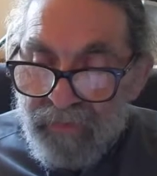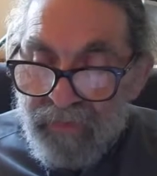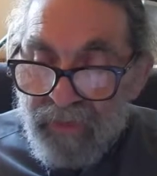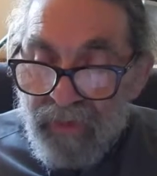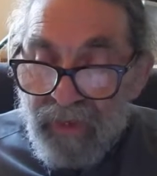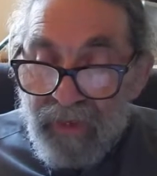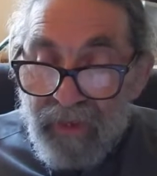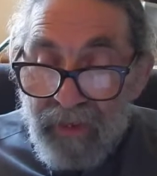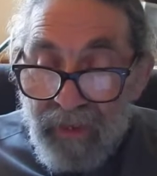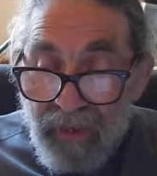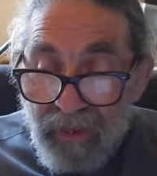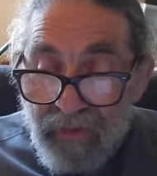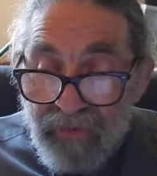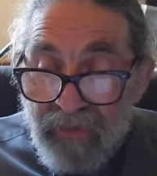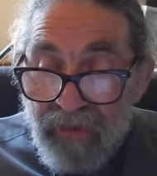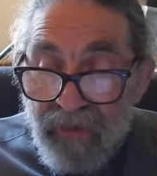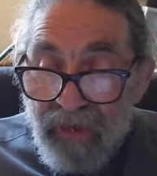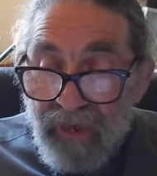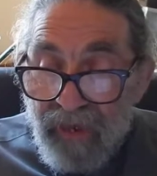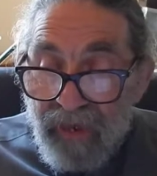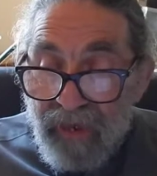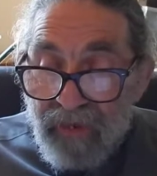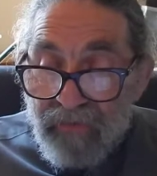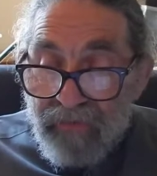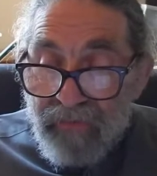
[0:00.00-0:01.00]
And now that
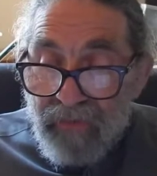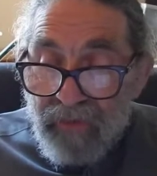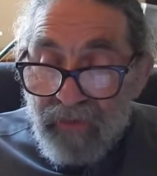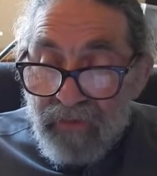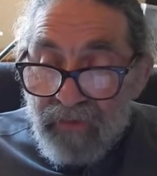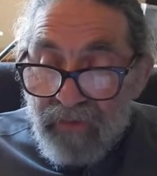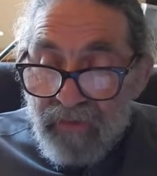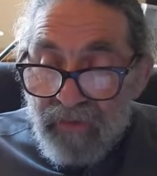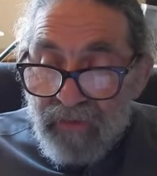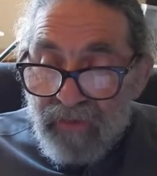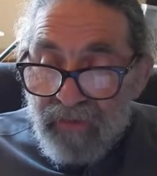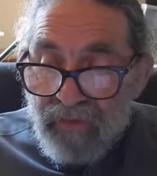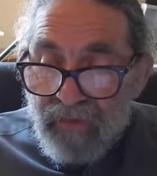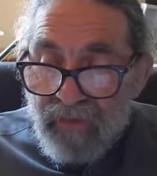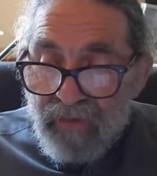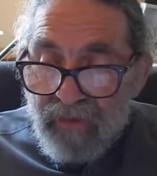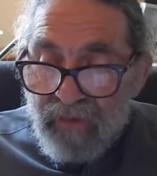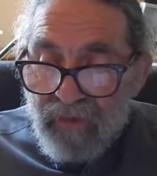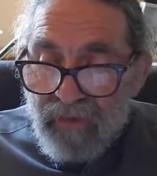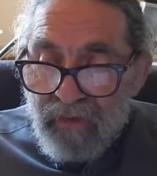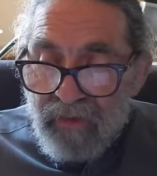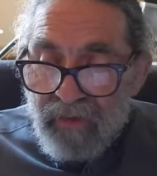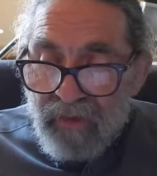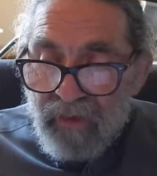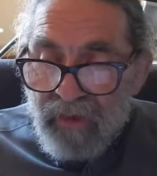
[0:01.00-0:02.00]
I have noticed,
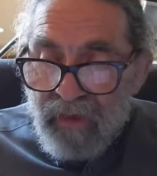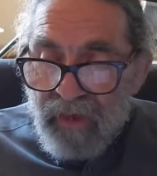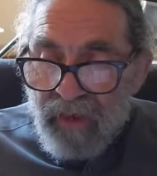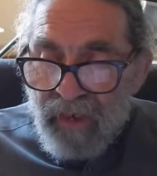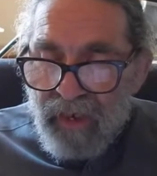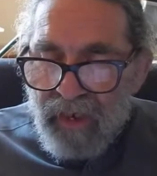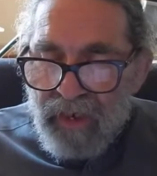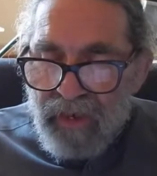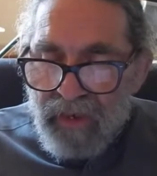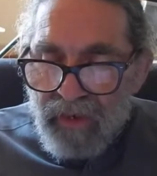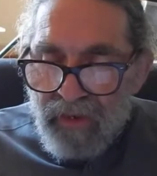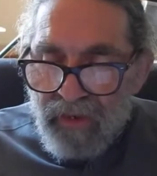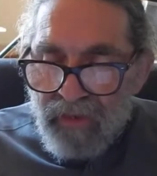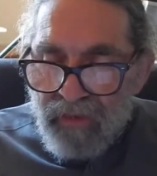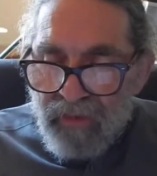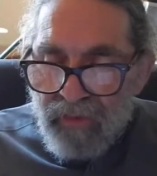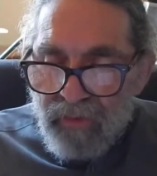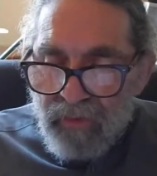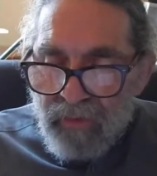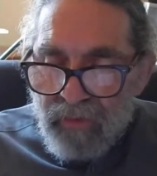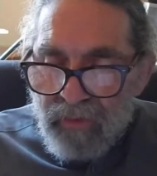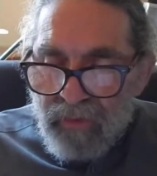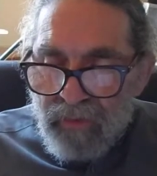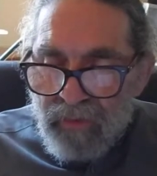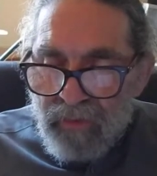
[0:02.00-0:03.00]
I know,
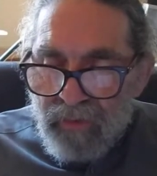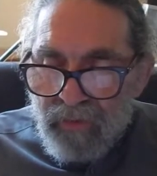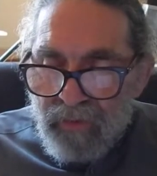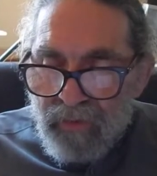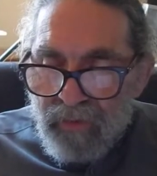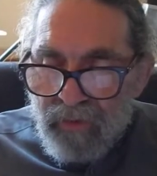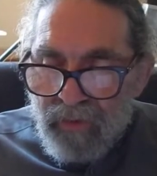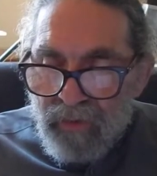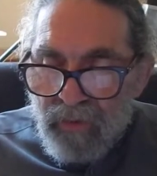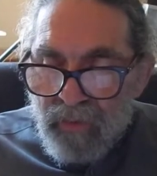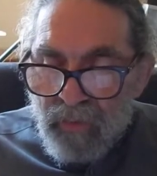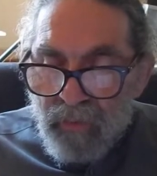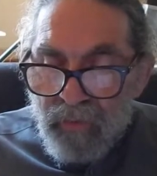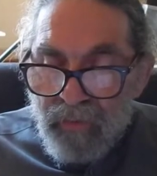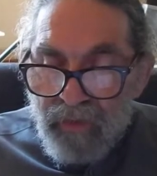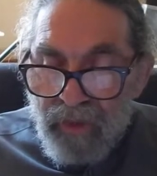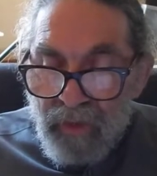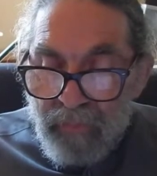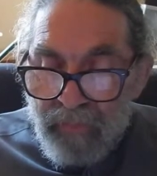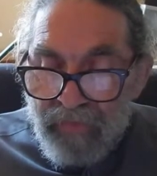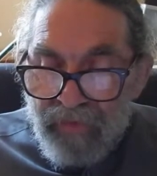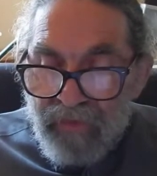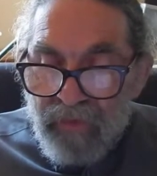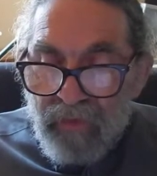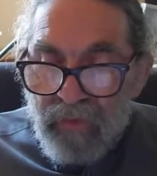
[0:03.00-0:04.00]
with
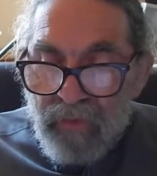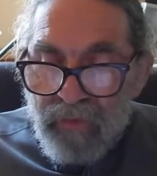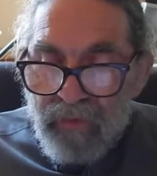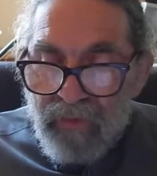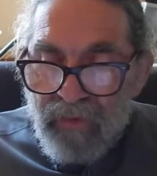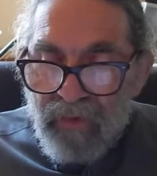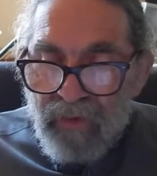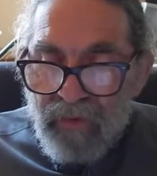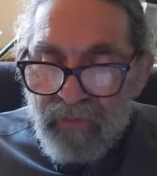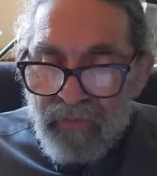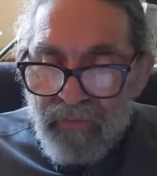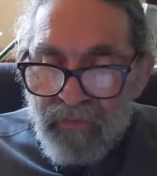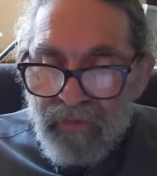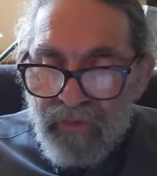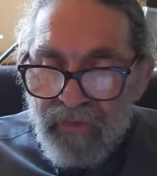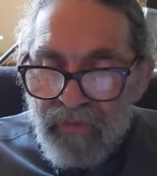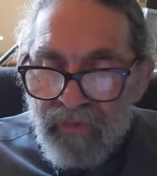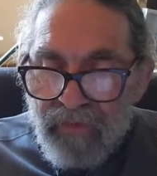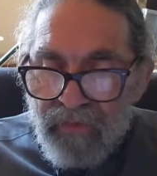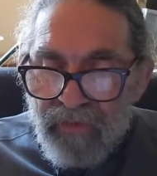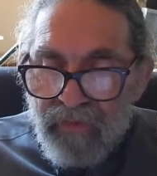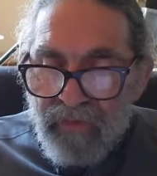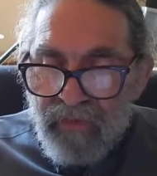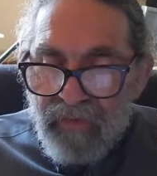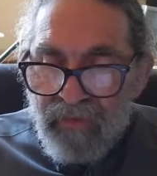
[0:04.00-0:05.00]
absolute
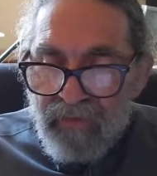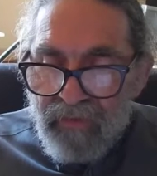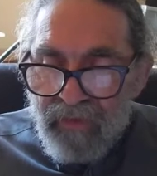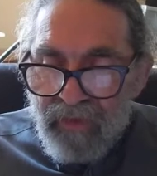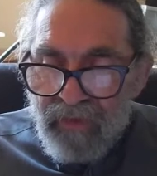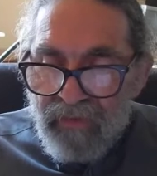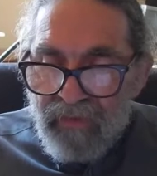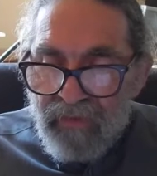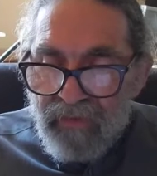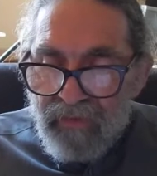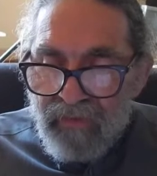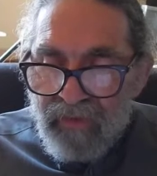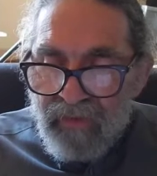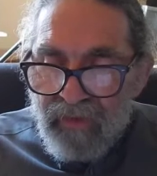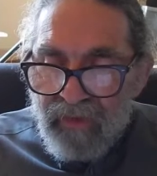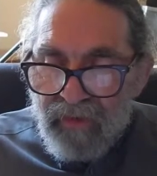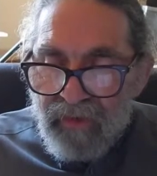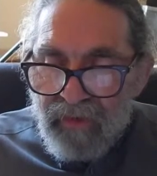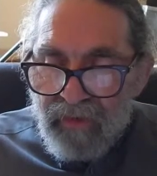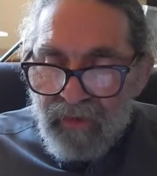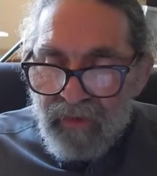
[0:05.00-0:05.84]
confidence and certainty,